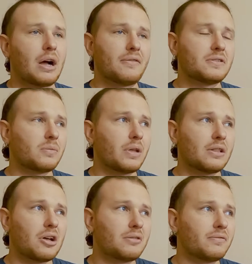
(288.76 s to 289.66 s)
I obviously play
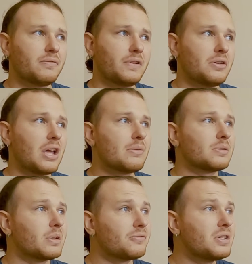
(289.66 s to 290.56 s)
a lot of video
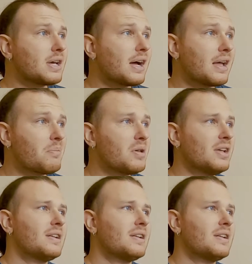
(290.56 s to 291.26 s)
games in my free time.